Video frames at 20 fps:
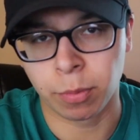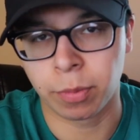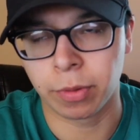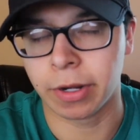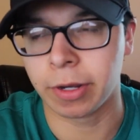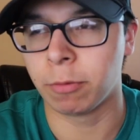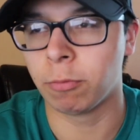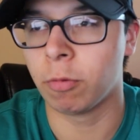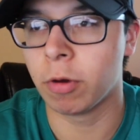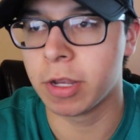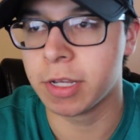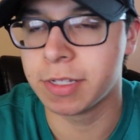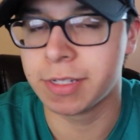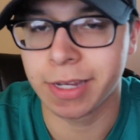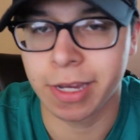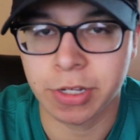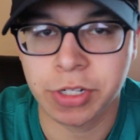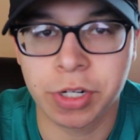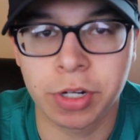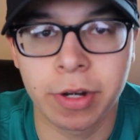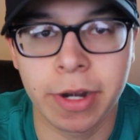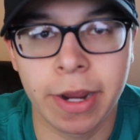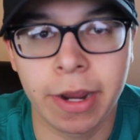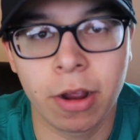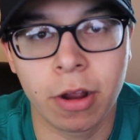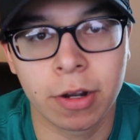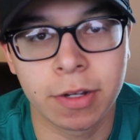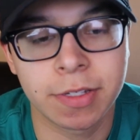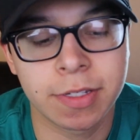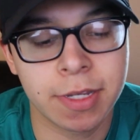opening was yesterday
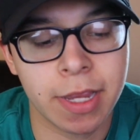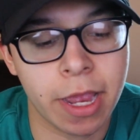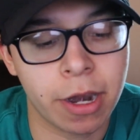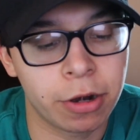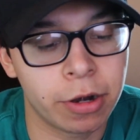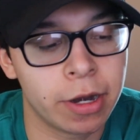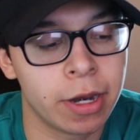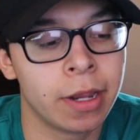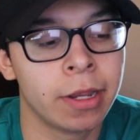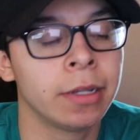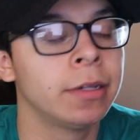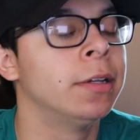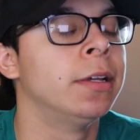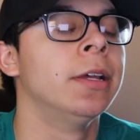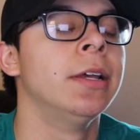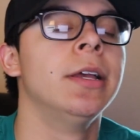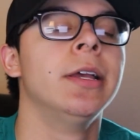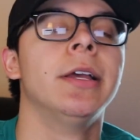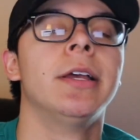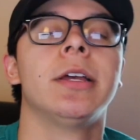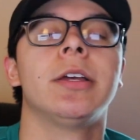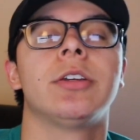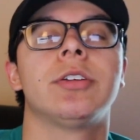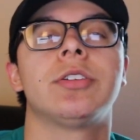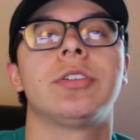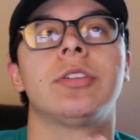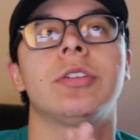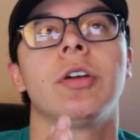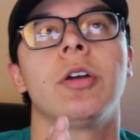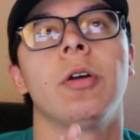on Saturday.
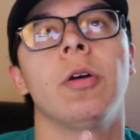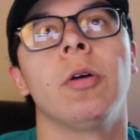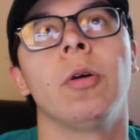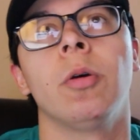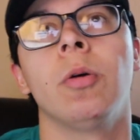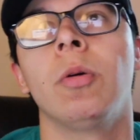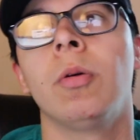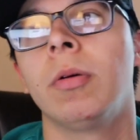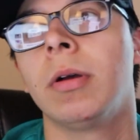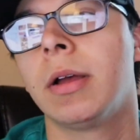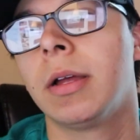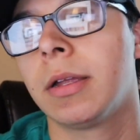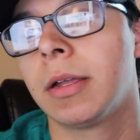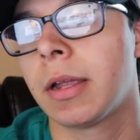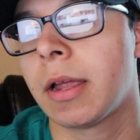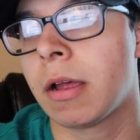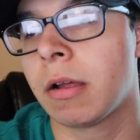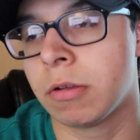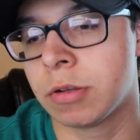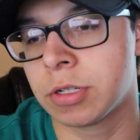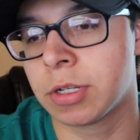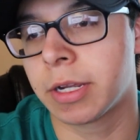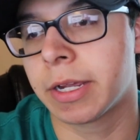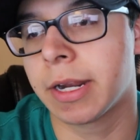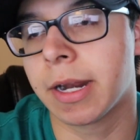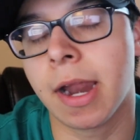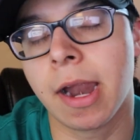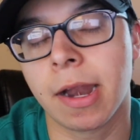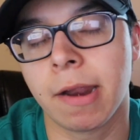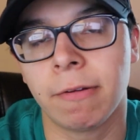So I was
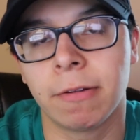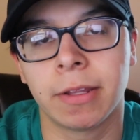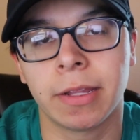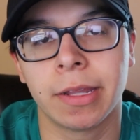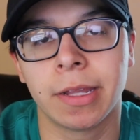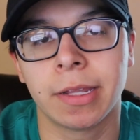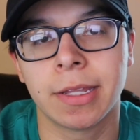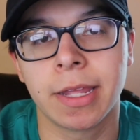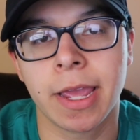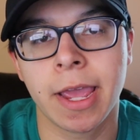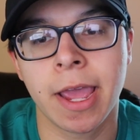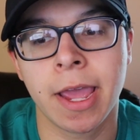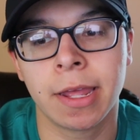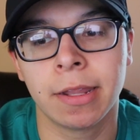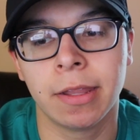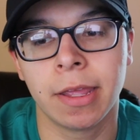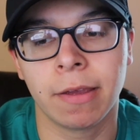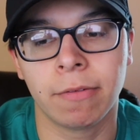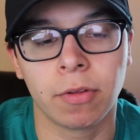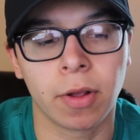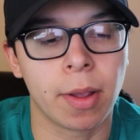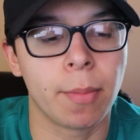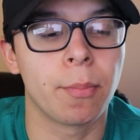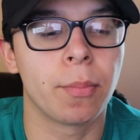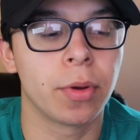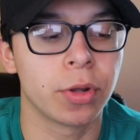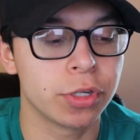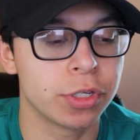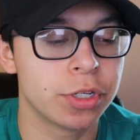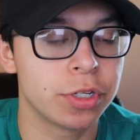looking at everything that they had. They have like a
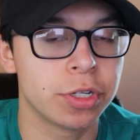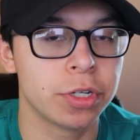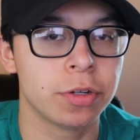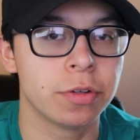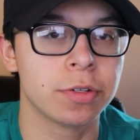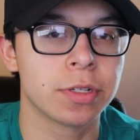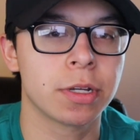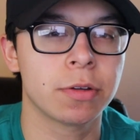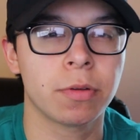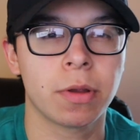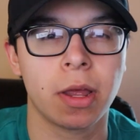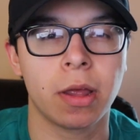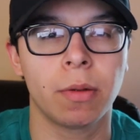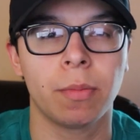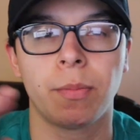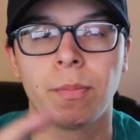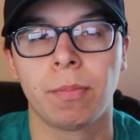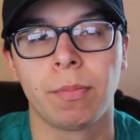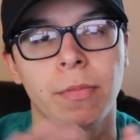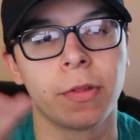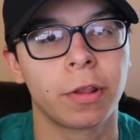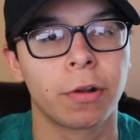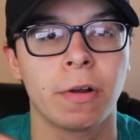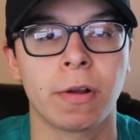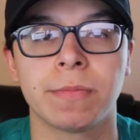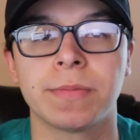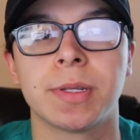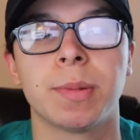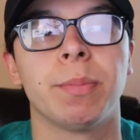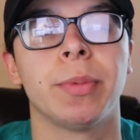bunch of shoes. I'll
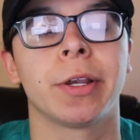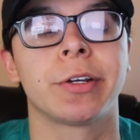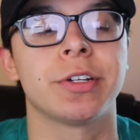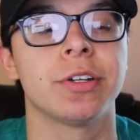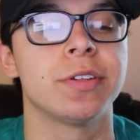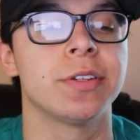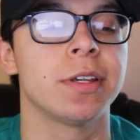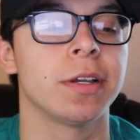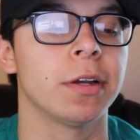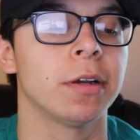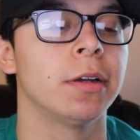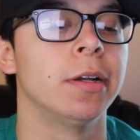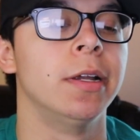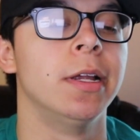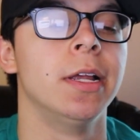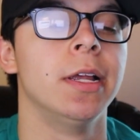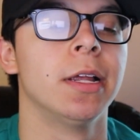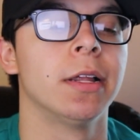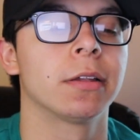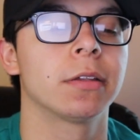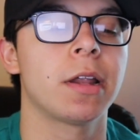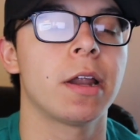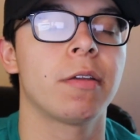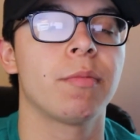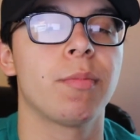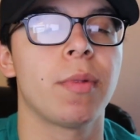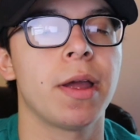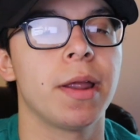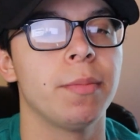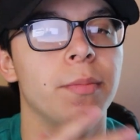throw up some pictures here. Not
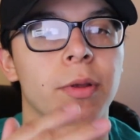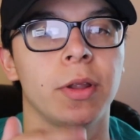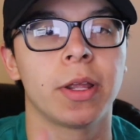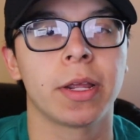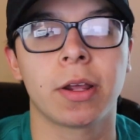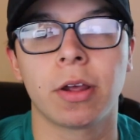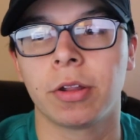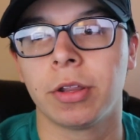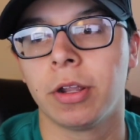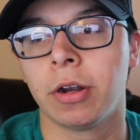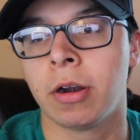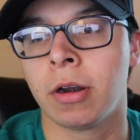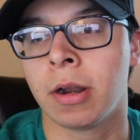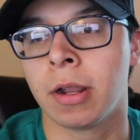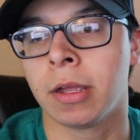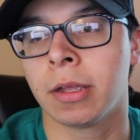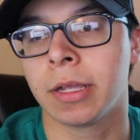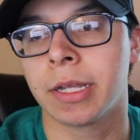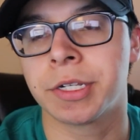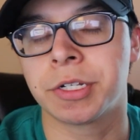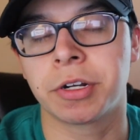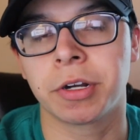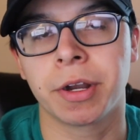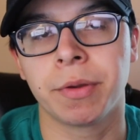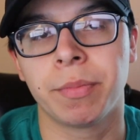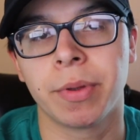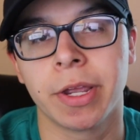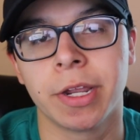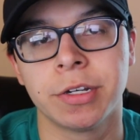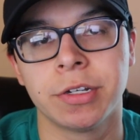on mine, but like on their
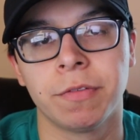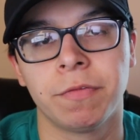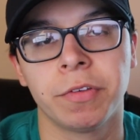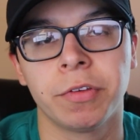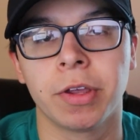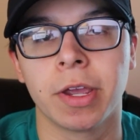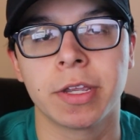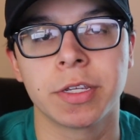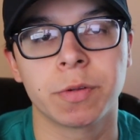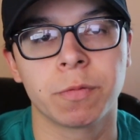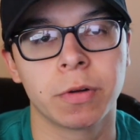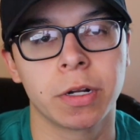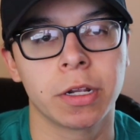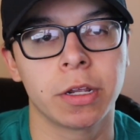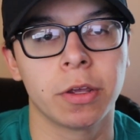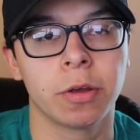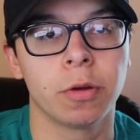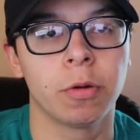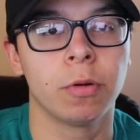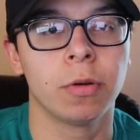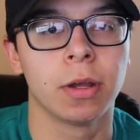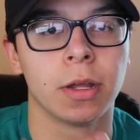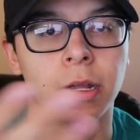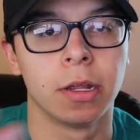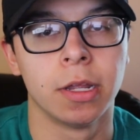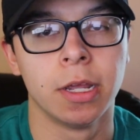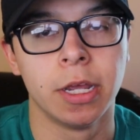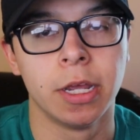Instagram page if you guys want to go